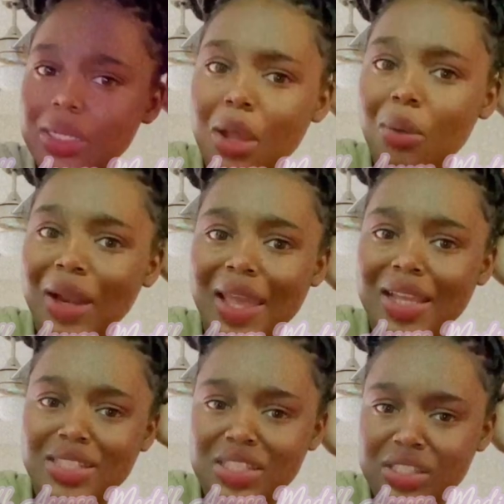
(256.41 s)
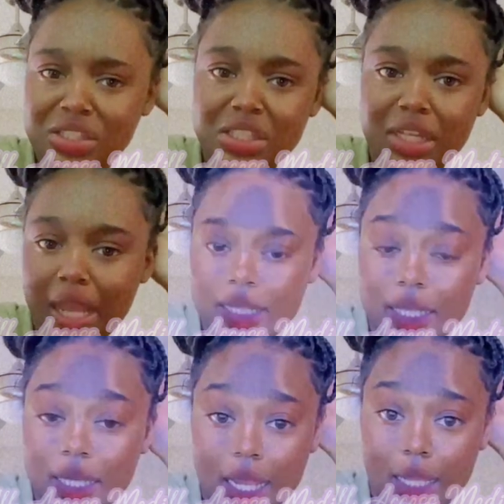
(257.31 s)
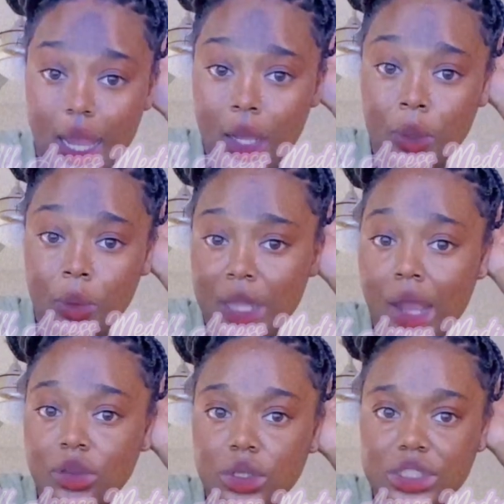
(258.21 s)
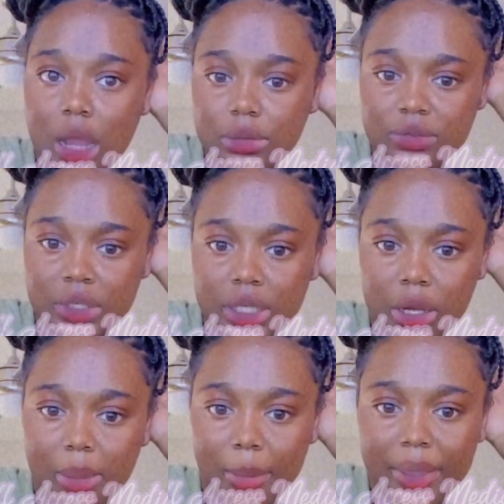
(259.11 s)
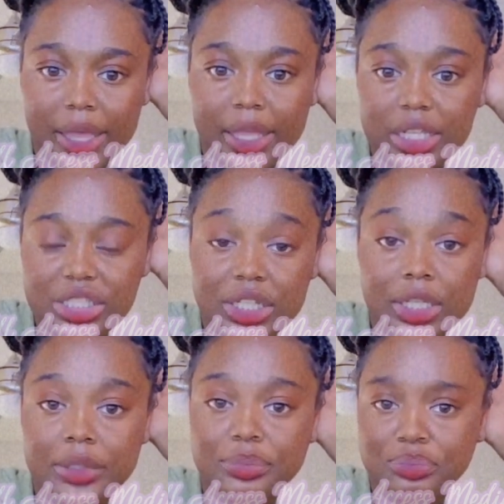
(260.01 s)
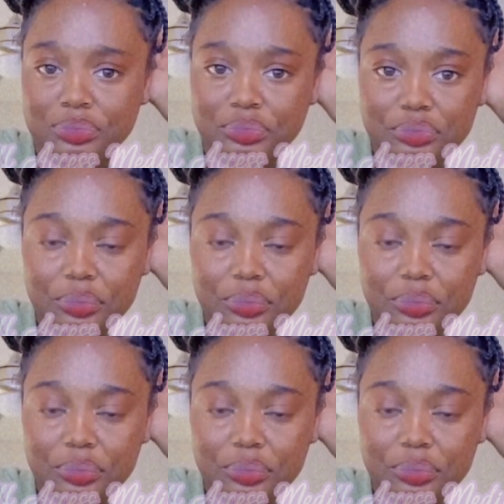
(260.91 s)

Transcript: and no lashes and shit like that like y'all y'all thought y'all was gonna get on my page and